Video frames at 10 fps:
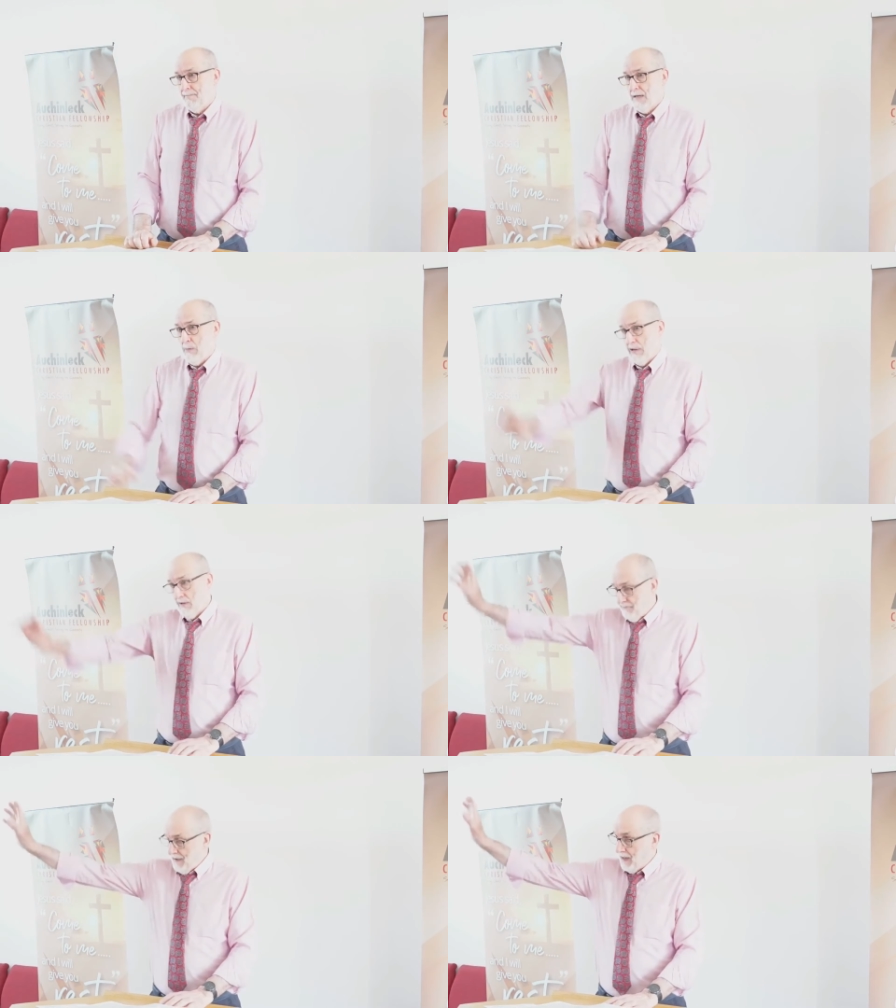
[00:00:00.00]
and will
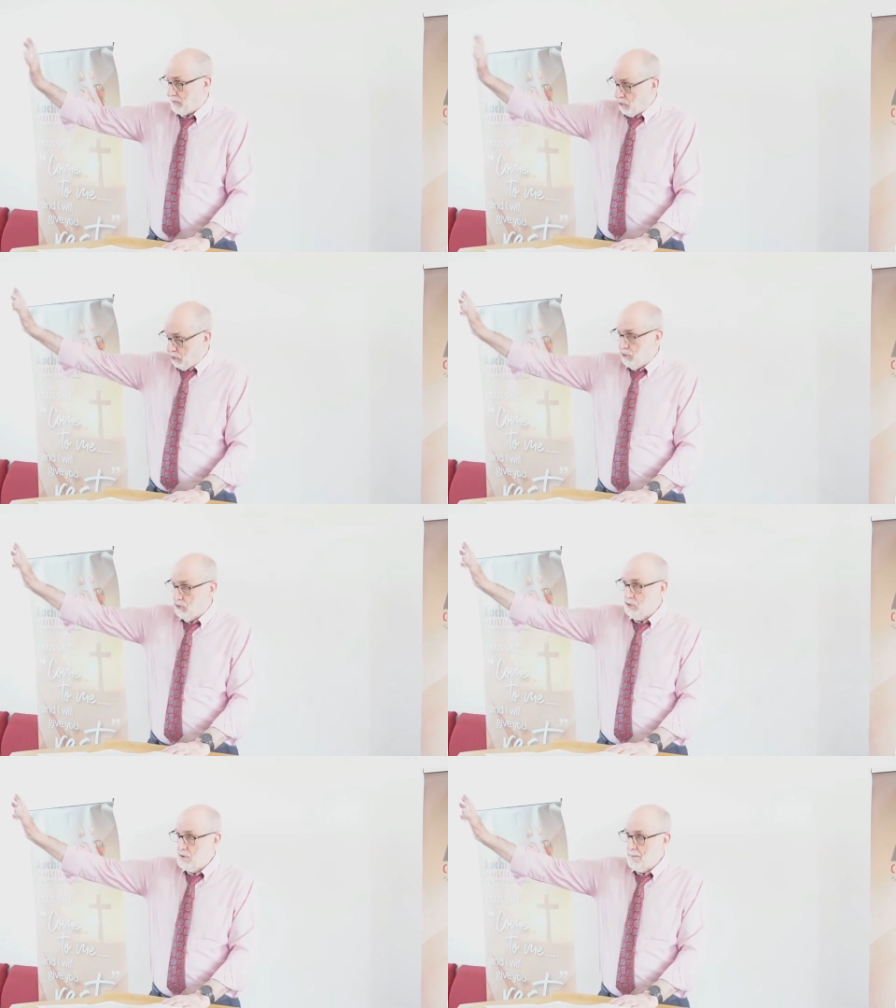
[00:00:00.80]
affect the
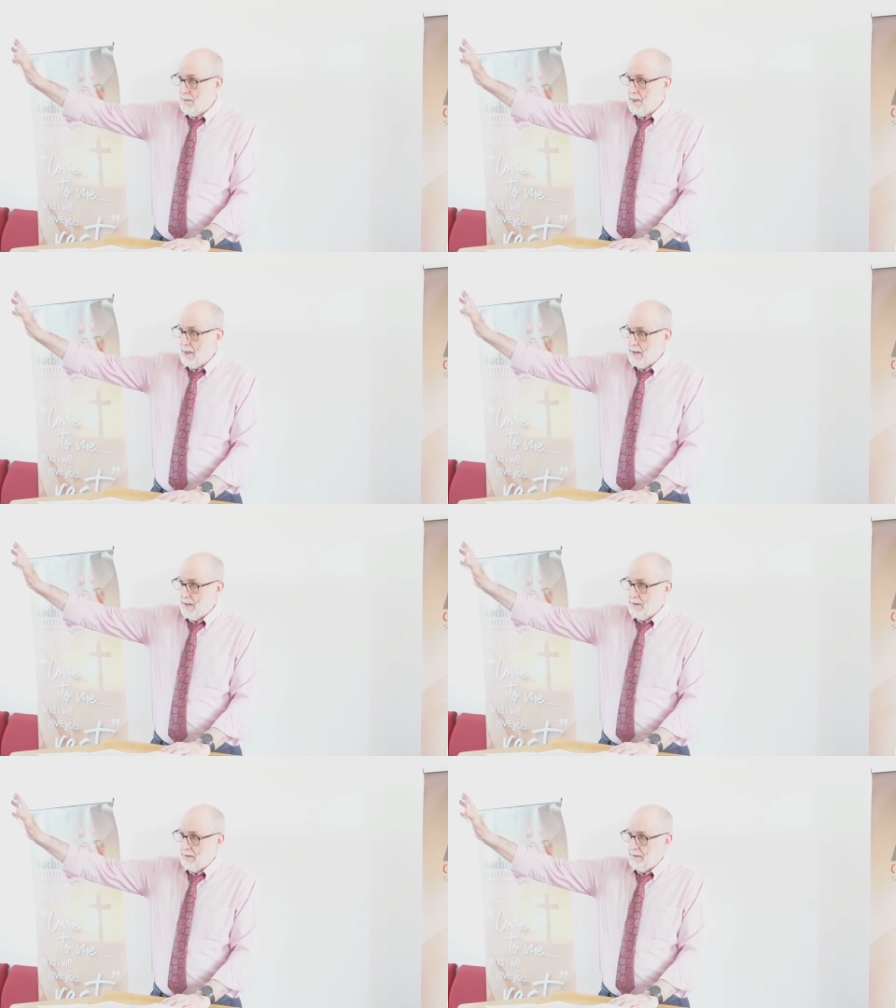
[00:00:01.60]
whole
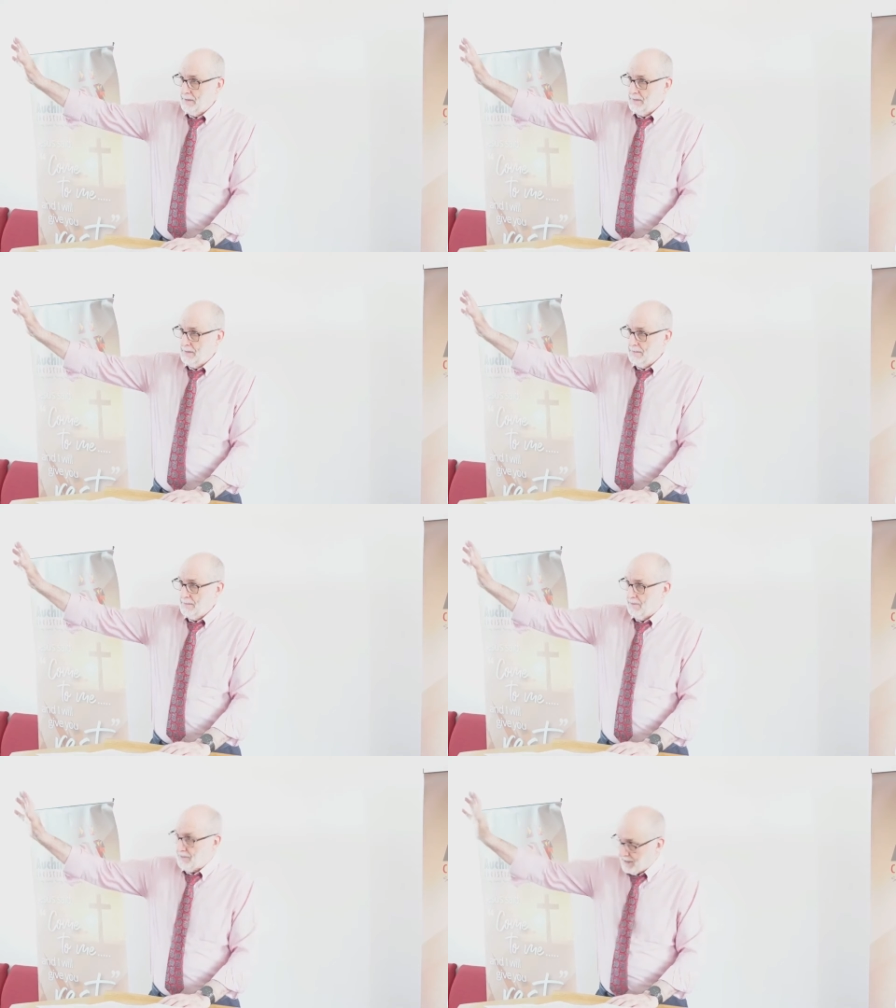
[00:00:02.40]

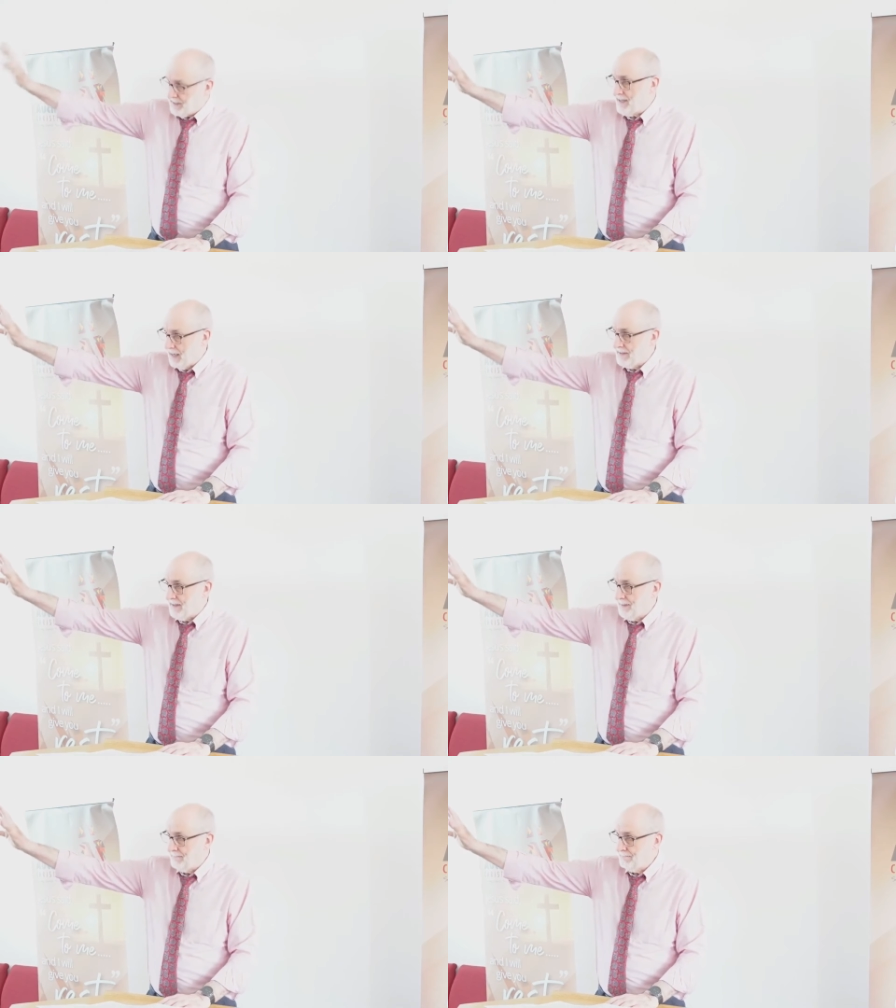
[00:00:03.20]
of your eternity.